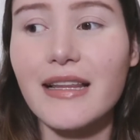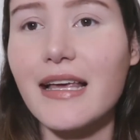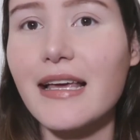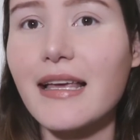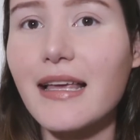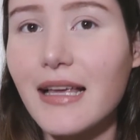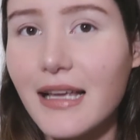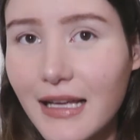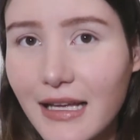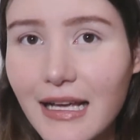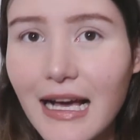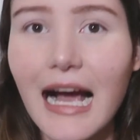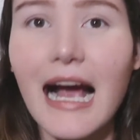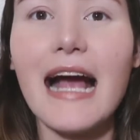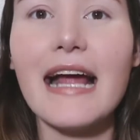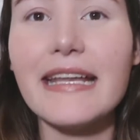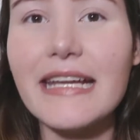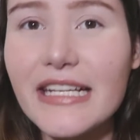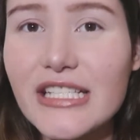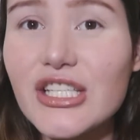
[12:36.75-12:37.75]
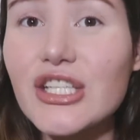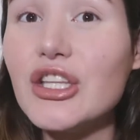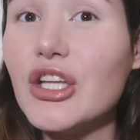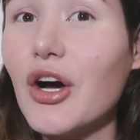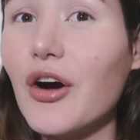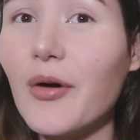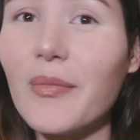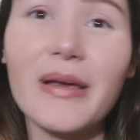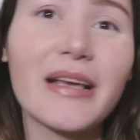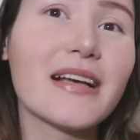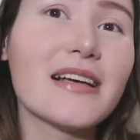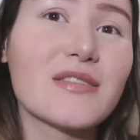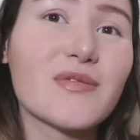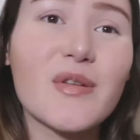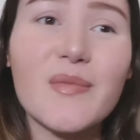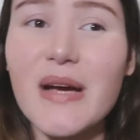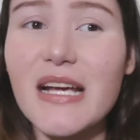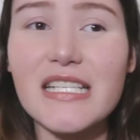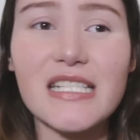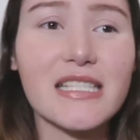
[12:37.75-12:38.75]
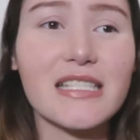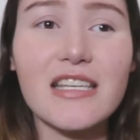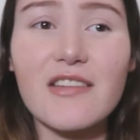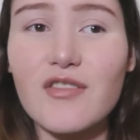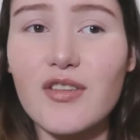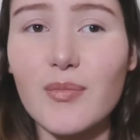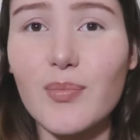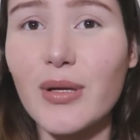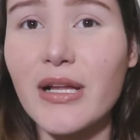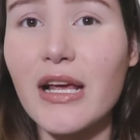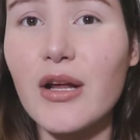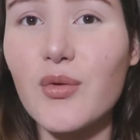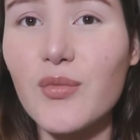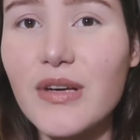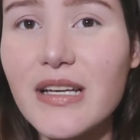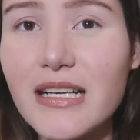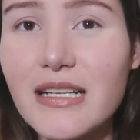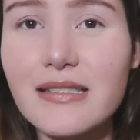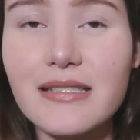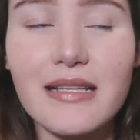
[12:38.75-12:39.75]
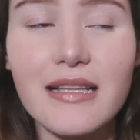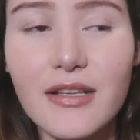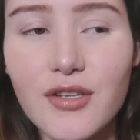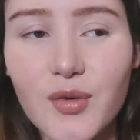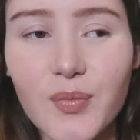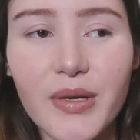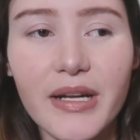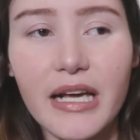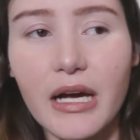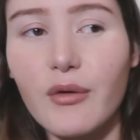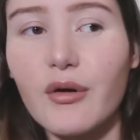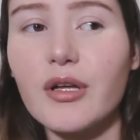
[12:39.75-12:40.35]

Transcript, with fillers: Like, I need to know, because we might just give you plain wings and then you'd be like,